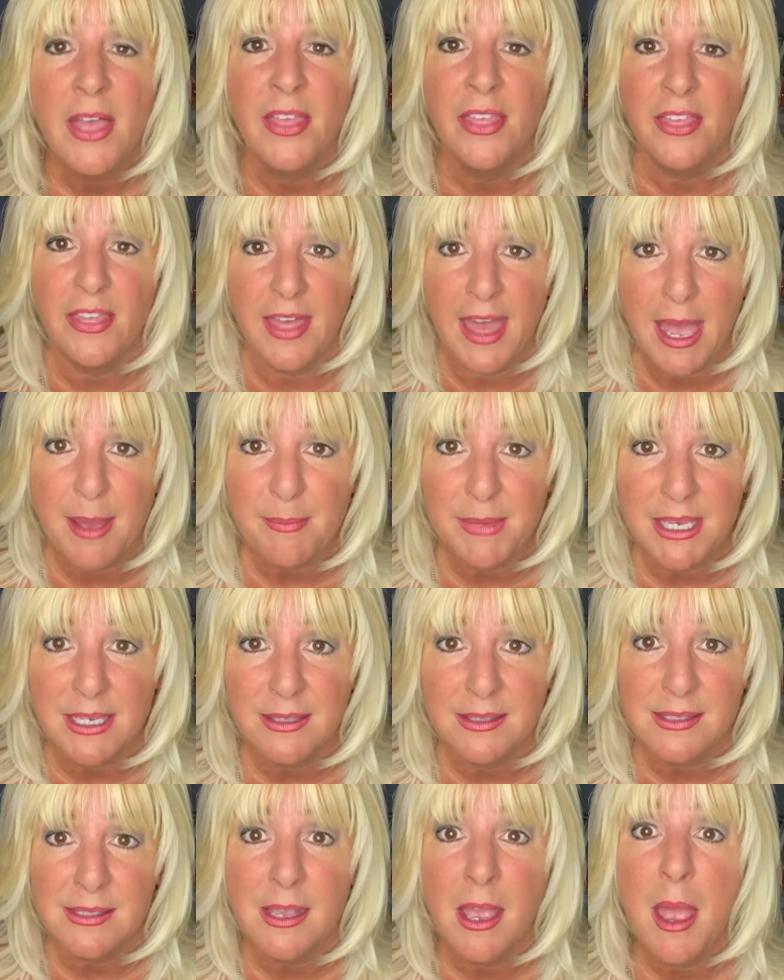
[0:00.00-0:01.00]
That
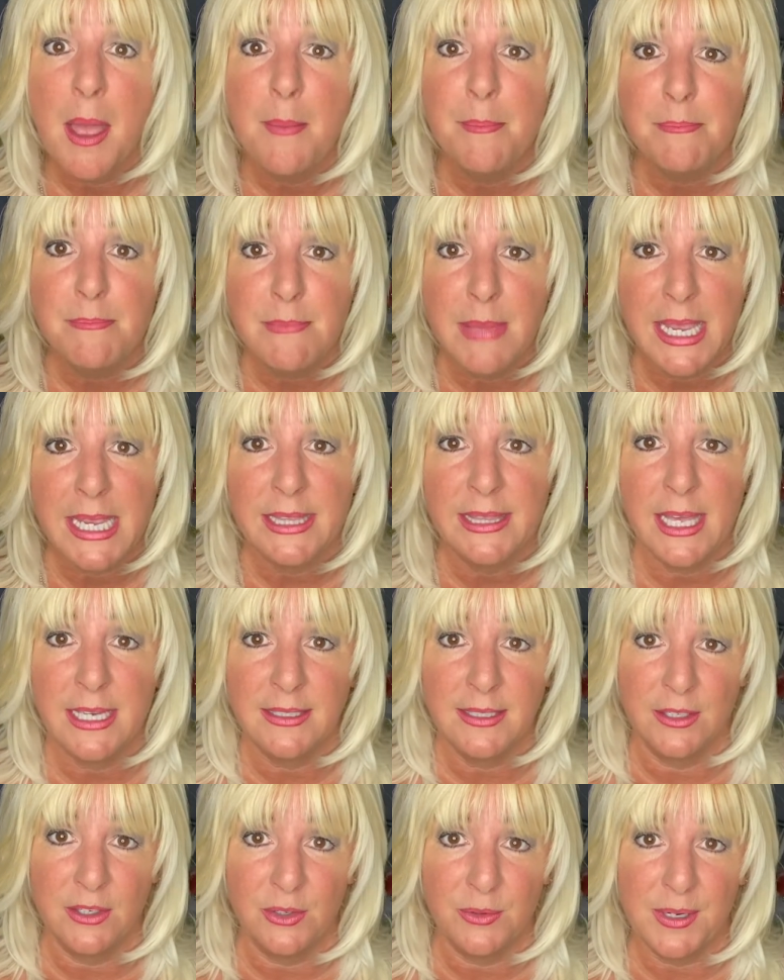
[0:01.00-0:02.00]
means make
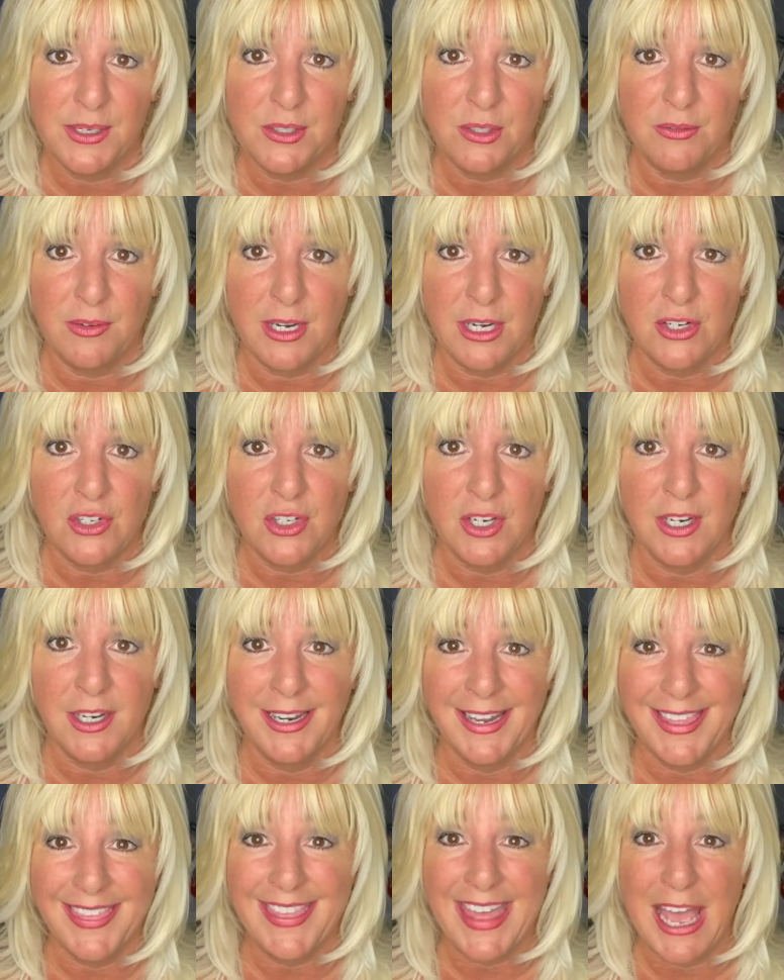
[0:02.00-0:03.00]
that dinner
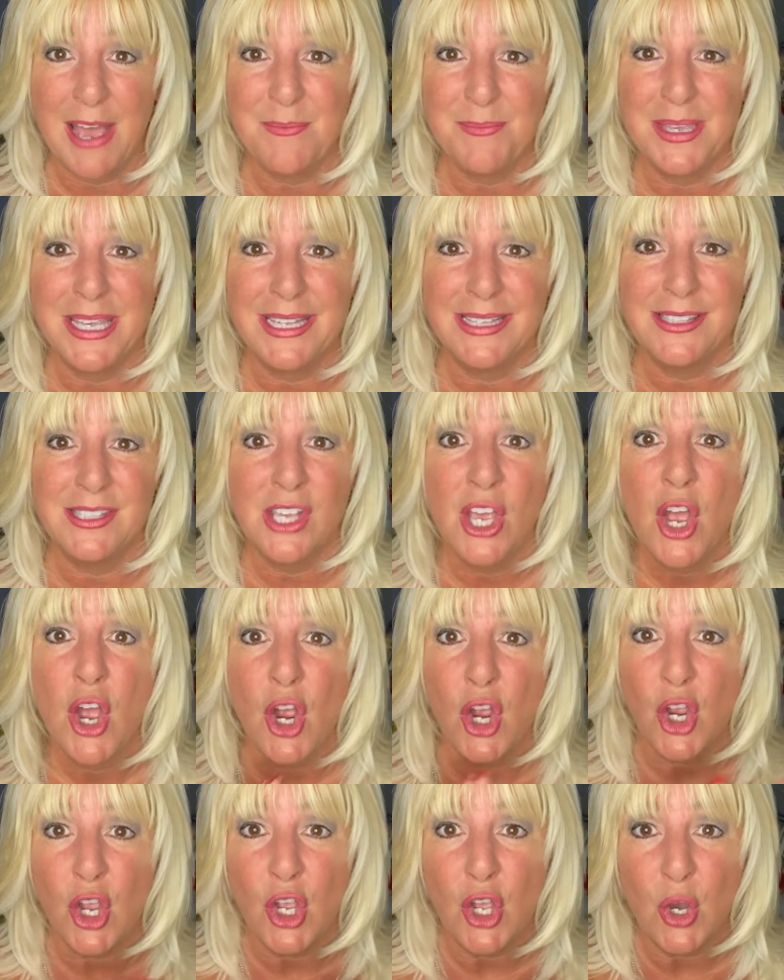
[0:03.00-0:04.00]
reservation. That means
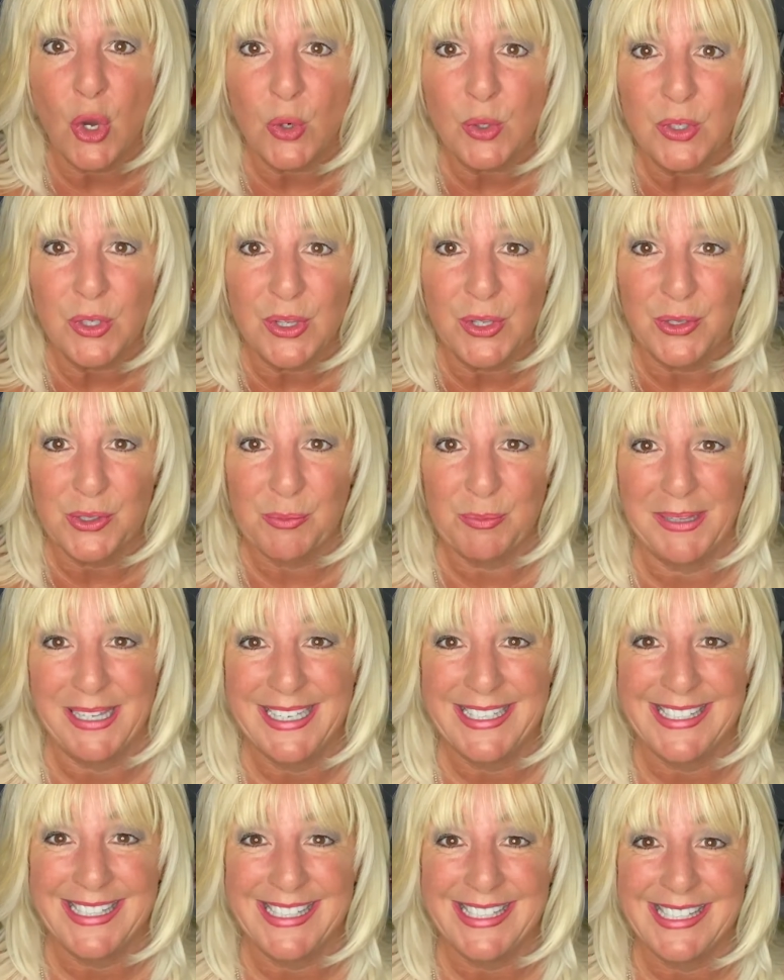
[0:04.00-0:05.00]
go to those
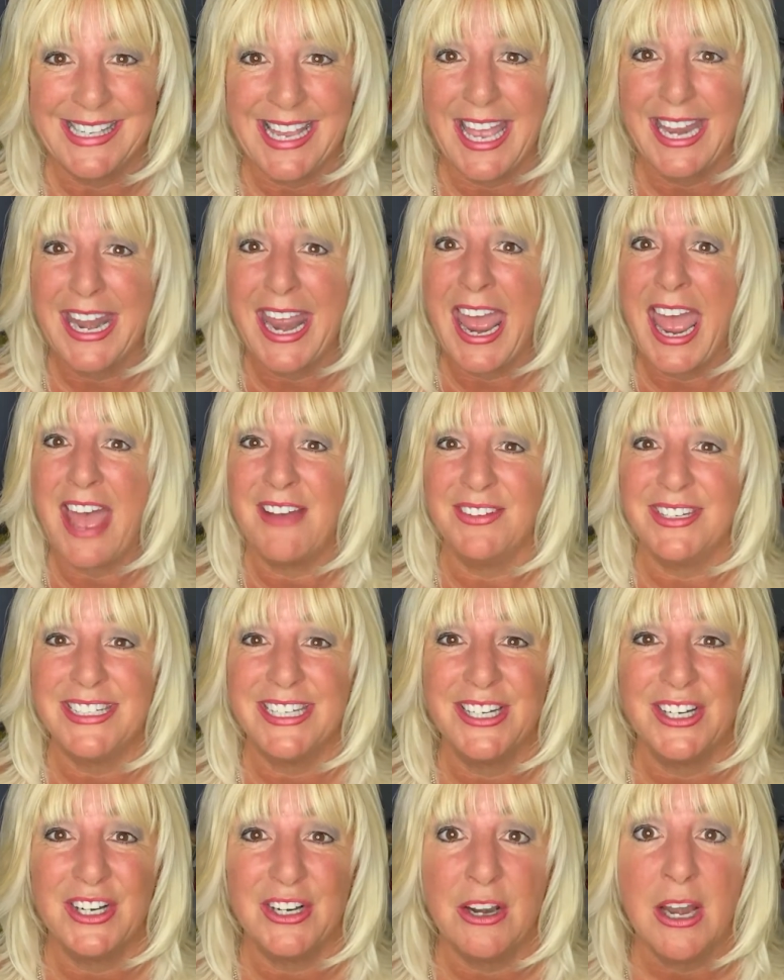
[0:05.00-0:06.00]
places and have a
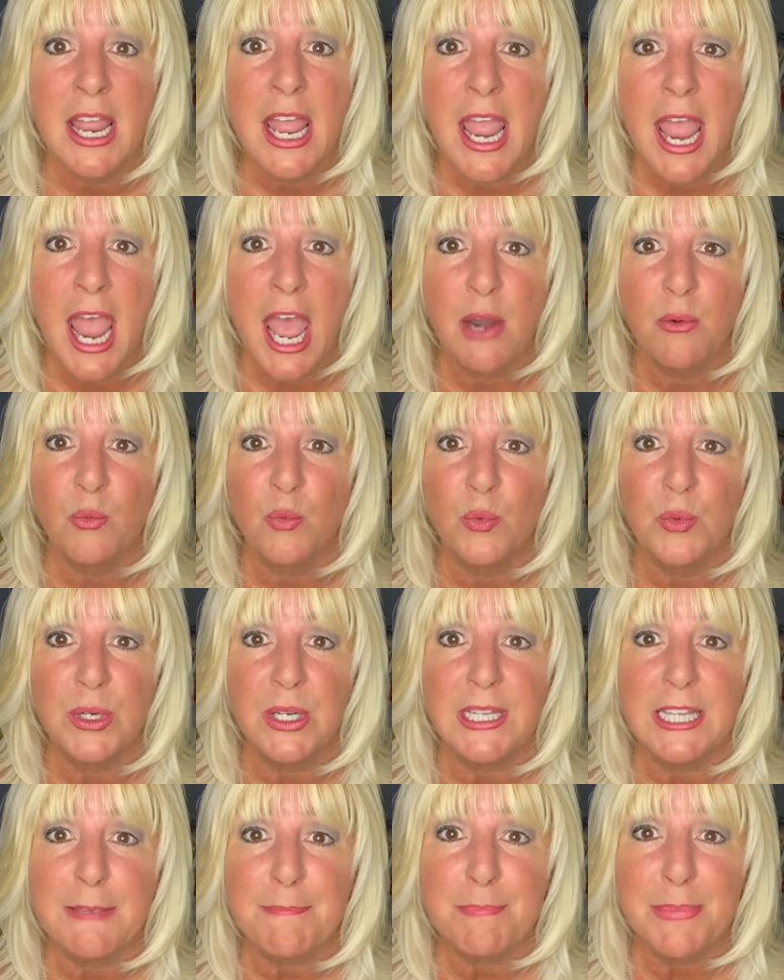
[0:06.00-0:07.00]
dinner and
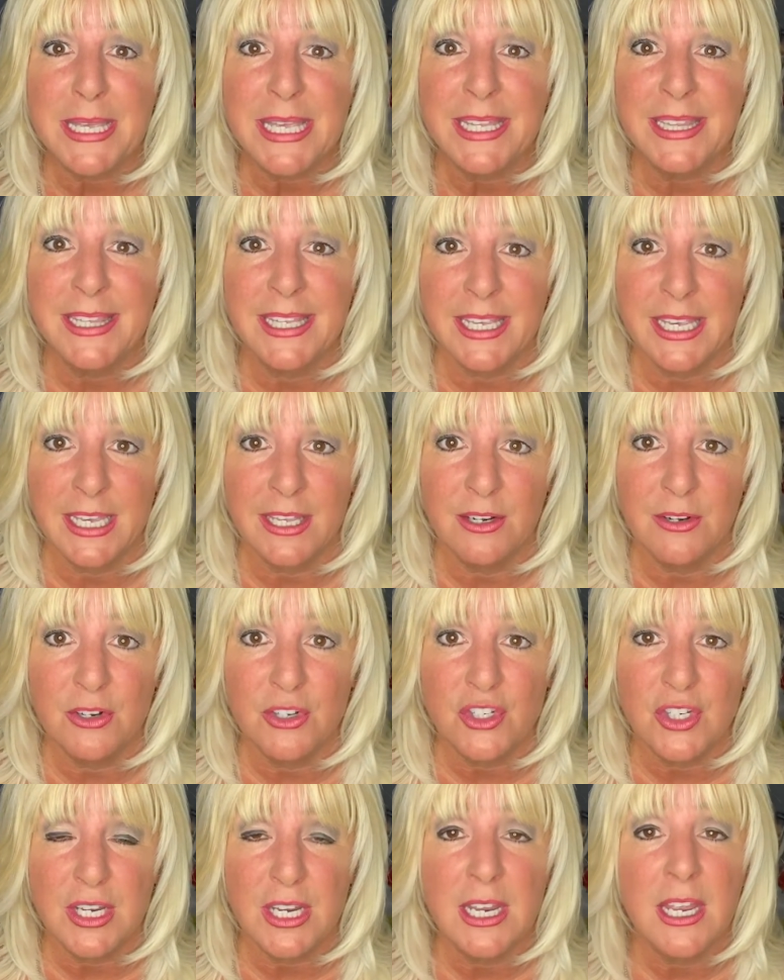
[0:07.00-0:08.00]
really be in the
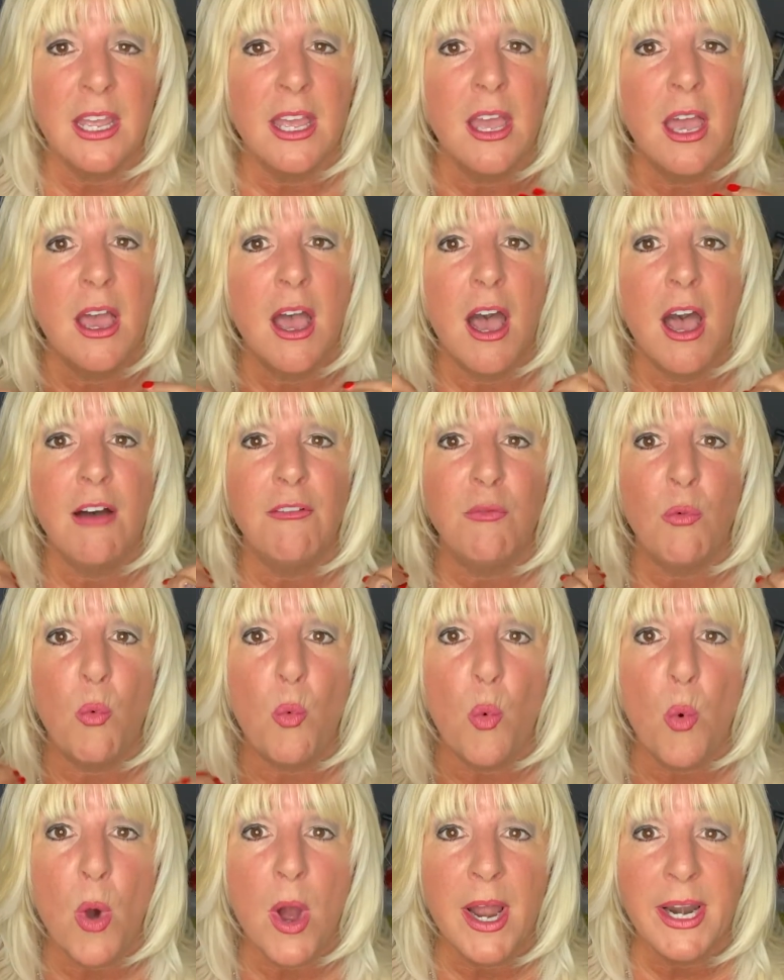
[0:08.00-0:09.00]
energy of
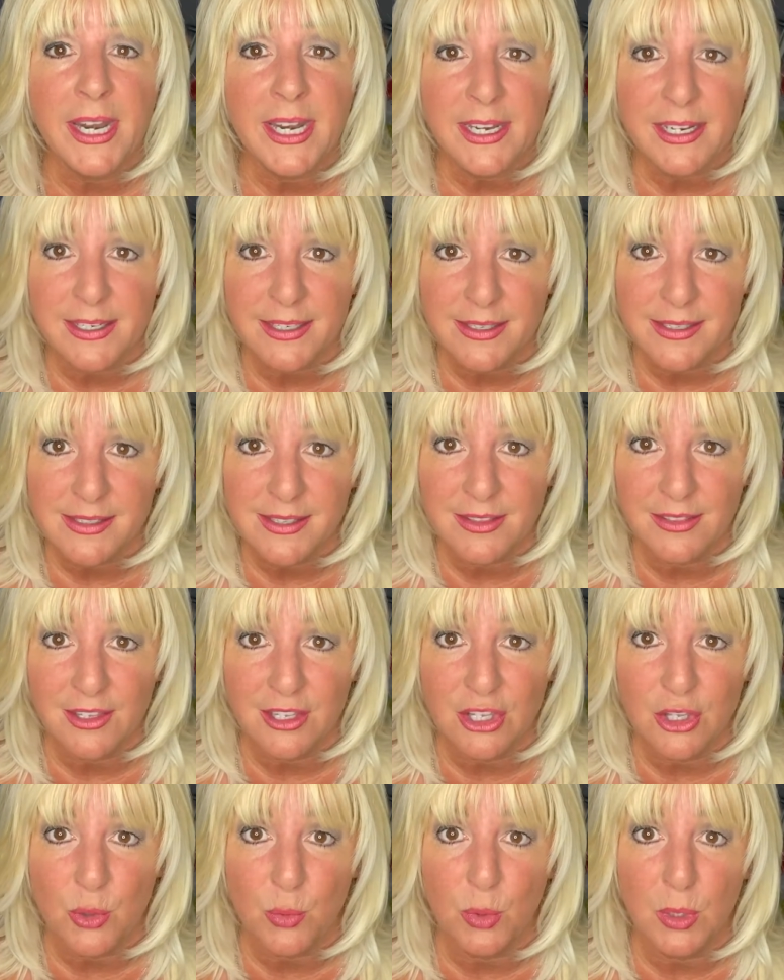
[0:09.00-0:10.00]
what it is
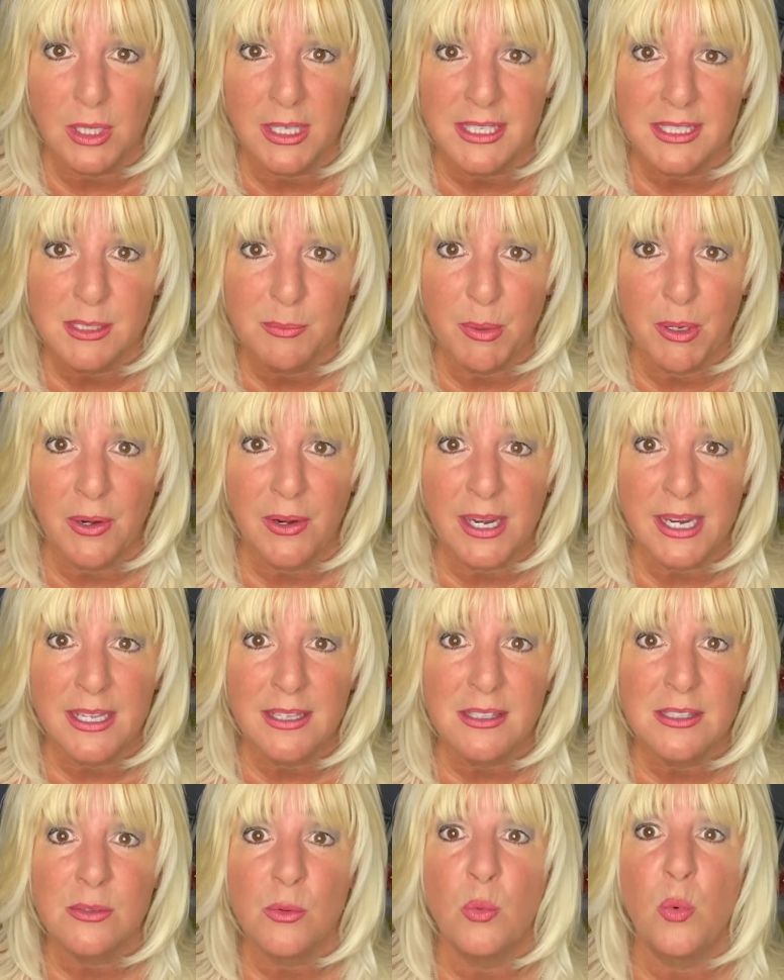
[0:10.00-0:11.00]
that you will
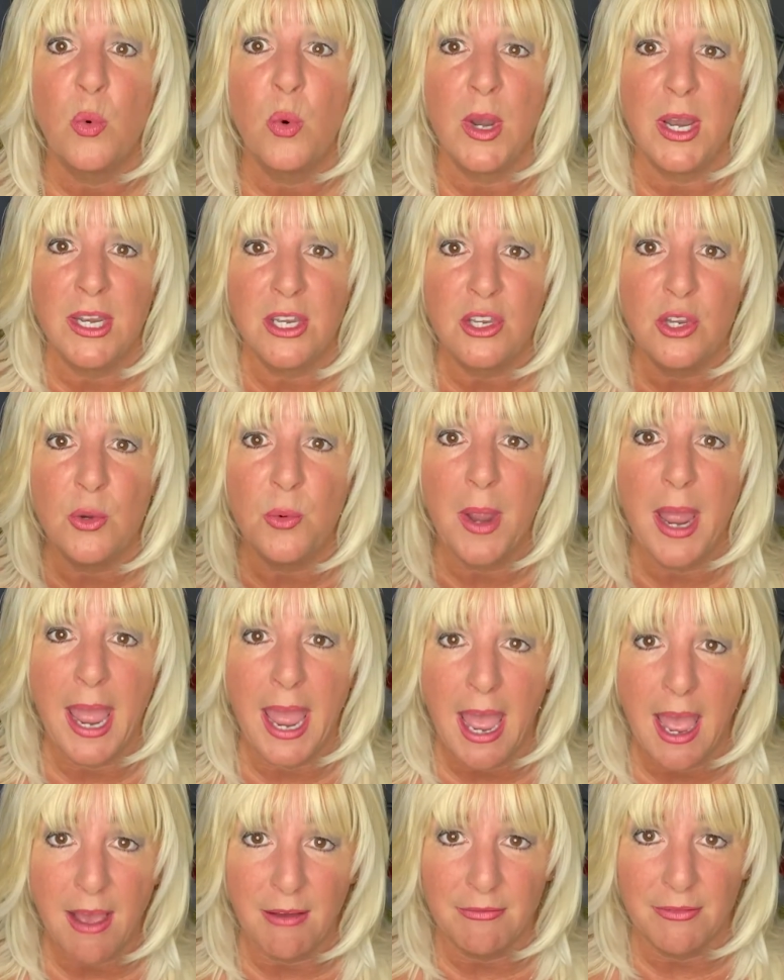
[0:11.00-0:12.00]
experience when you
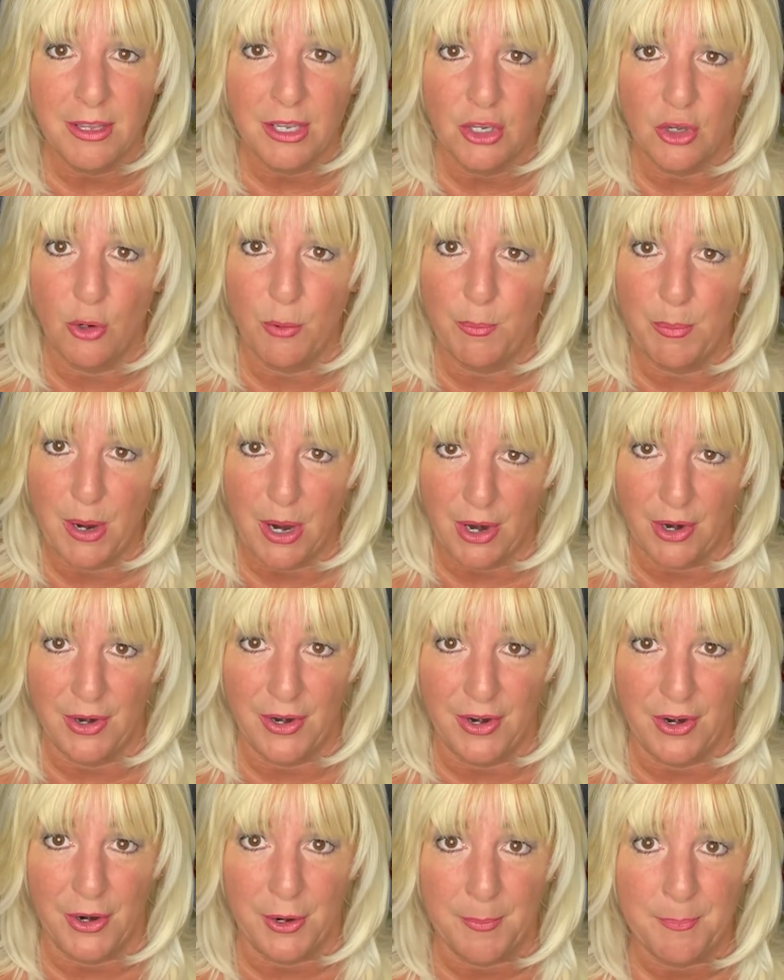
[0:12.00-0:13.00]
have your
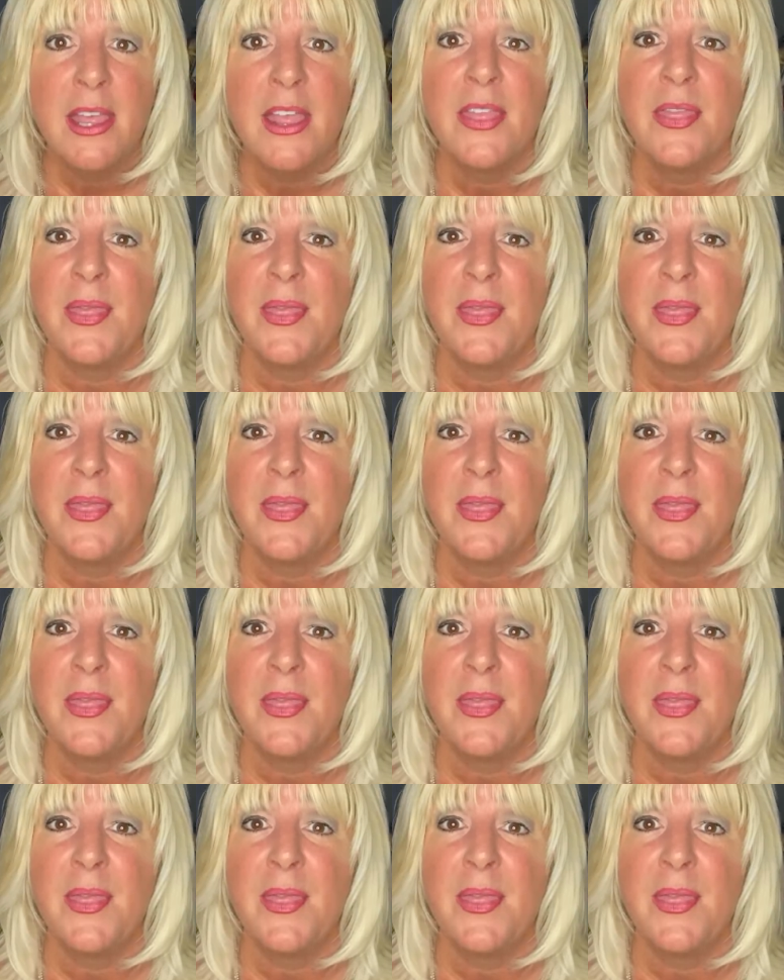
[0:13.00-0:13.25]
partner.